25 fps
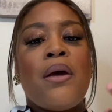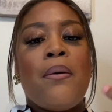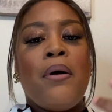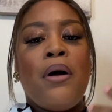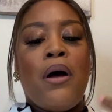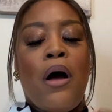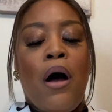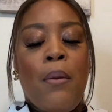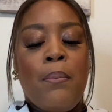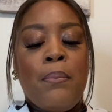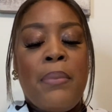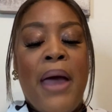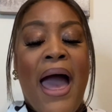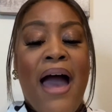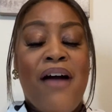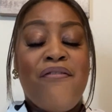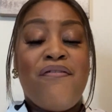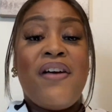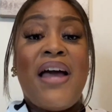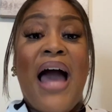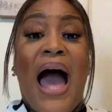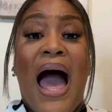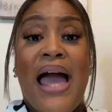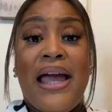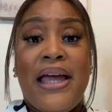um,
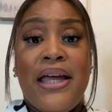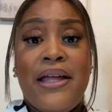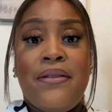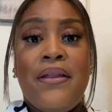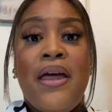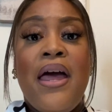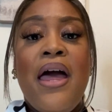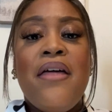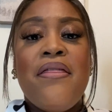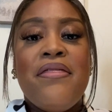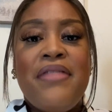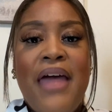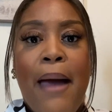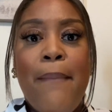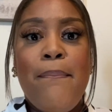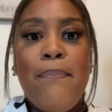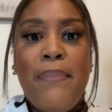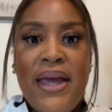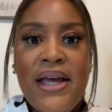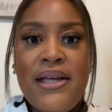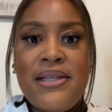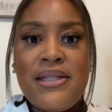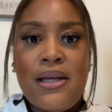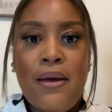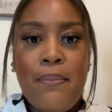have gotten that
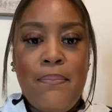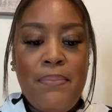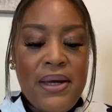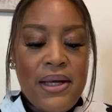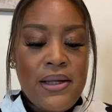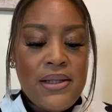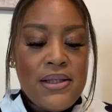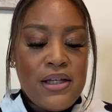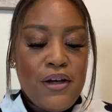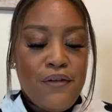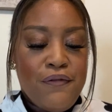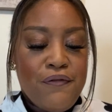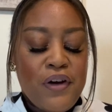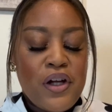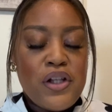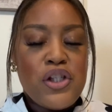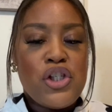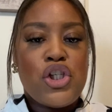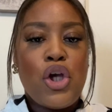makes a big difference.